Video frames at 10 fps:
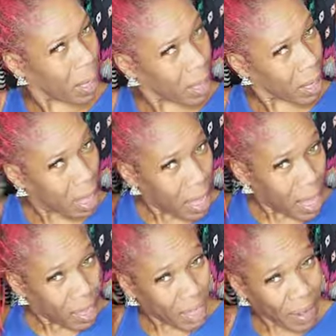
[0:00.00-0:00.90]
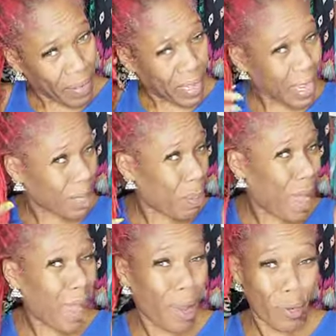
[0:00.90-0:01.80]
But nevertheless,
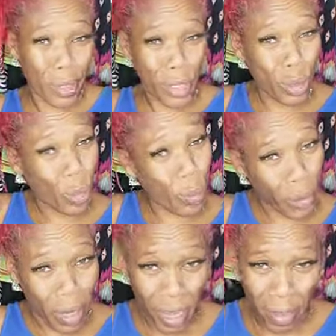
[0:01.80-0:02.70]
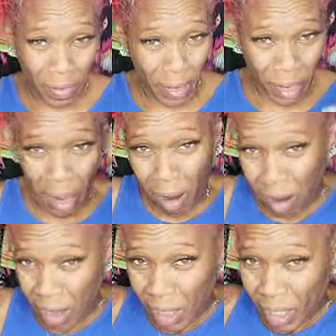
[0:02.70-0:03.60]
my hair is super heavy, y'all.